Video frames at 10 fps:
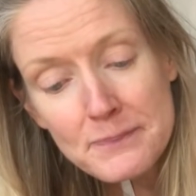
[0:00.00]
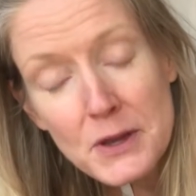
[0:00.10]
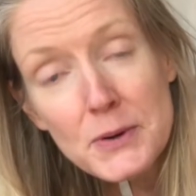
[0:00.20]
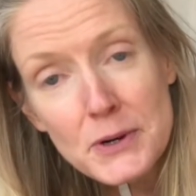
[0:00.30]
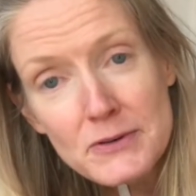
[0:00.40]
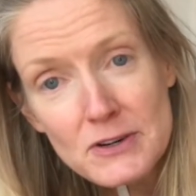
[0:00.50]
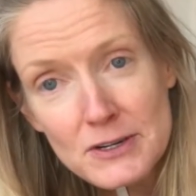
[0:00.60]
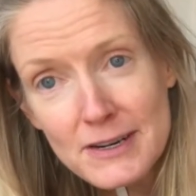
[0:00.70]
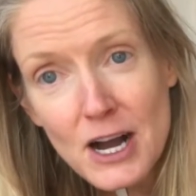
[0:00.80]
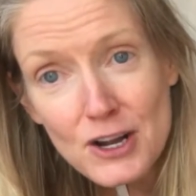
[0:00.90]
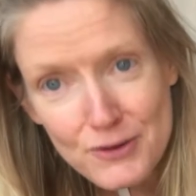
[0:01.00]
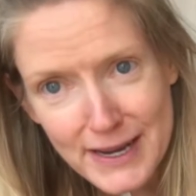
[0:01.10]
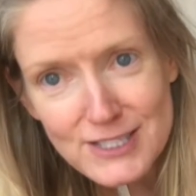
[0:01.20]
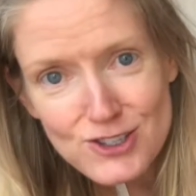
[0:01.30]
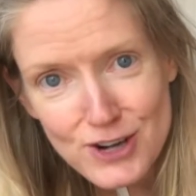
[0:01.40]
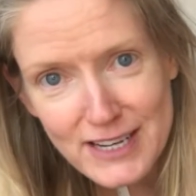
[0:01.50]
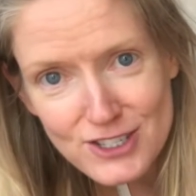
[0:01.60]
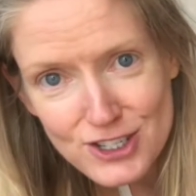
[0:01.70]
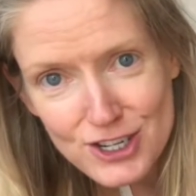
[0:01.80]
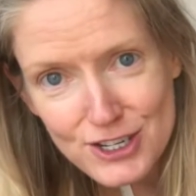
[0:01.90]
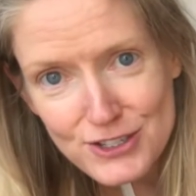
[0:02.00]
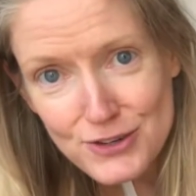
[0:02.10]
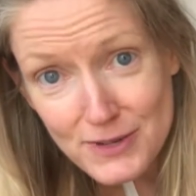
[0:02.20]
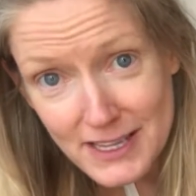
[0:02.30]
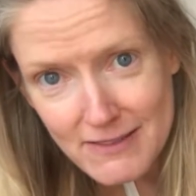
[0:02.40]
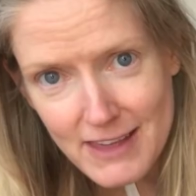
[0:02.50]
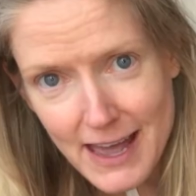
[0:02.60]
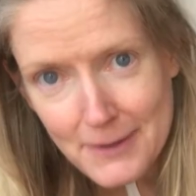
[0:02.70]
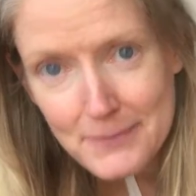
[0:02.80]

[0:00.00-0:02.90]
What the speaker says: go over a great stretch to relieve that.